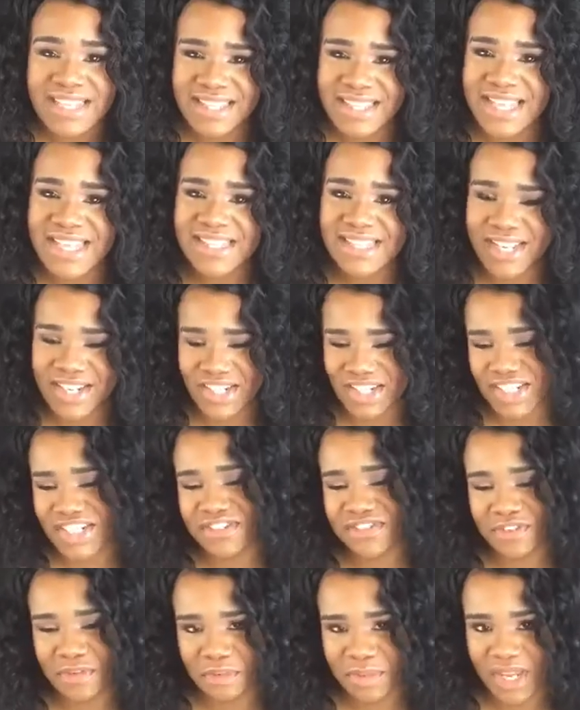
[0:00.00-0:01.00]
things that are
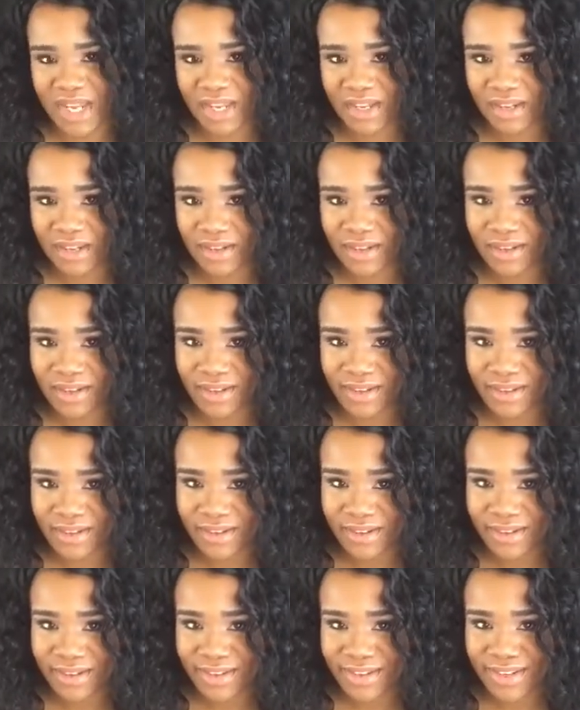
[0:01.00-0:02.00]
good for me,
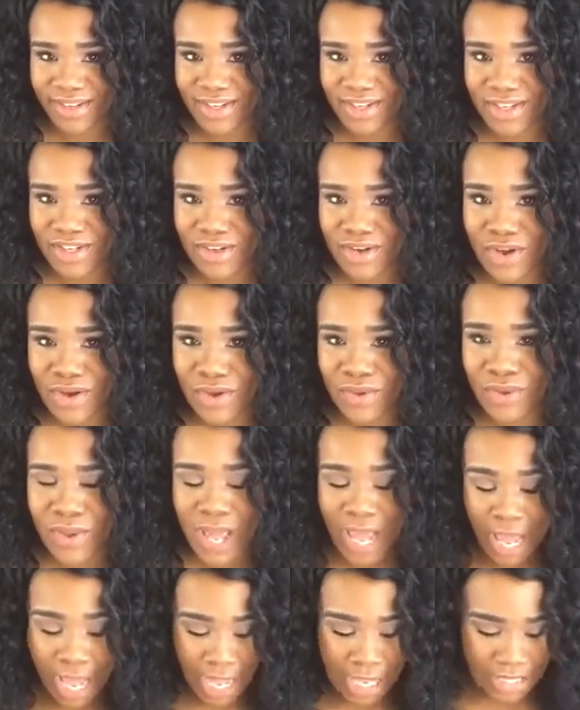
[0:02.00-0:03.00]
you know?